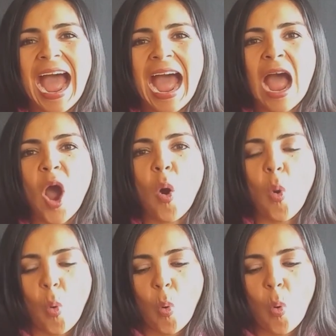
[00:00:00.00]

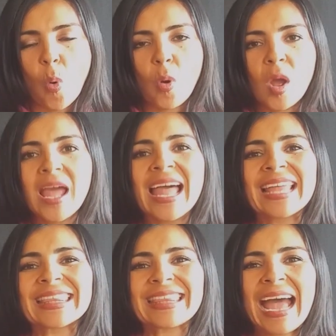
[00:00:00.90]
A-O.
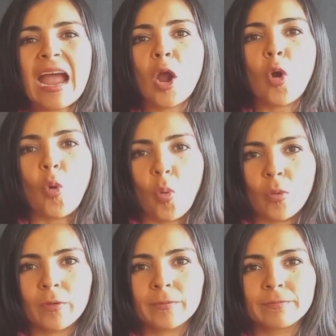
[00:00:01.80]
Taco.